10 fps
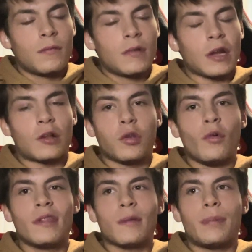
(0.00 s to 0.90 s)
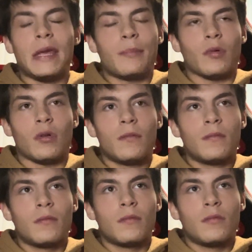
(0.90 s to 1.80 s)
including the people
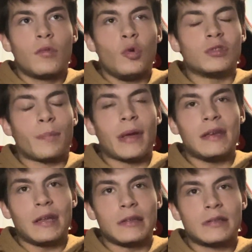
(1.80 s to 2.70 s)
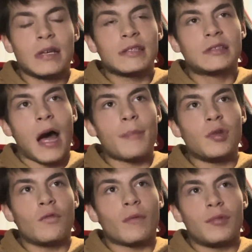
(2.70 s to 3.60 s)
whose opinions stopped
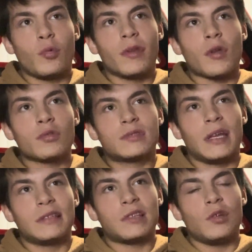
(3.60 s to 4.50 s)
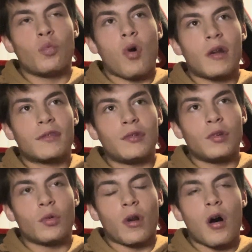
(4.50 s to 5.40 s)
you from doing those things that you wanted to
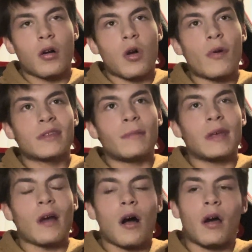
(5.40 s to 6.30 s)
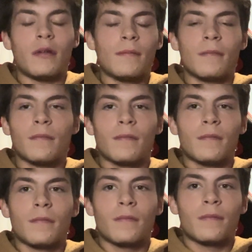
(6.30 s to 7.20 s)
do, are all going to be gone.
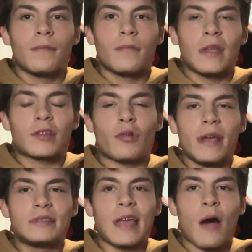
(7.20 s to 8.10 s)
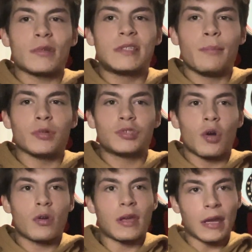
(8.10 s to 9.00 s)
It's crazy how a simple
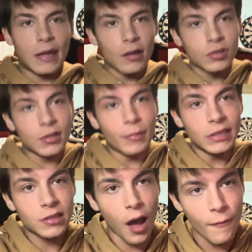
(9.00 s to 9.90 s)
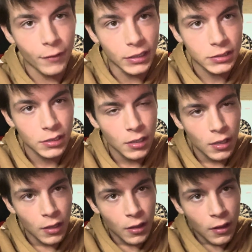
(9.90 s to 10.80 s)
joke can kill somebody's confidence
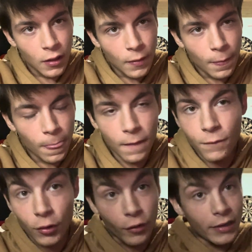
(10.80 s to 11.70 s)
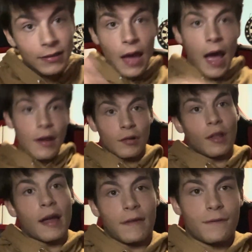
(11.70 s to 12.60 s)
for their entire
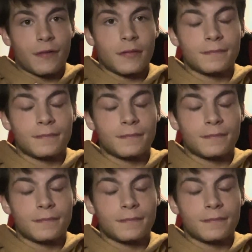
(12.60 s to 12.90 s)
life.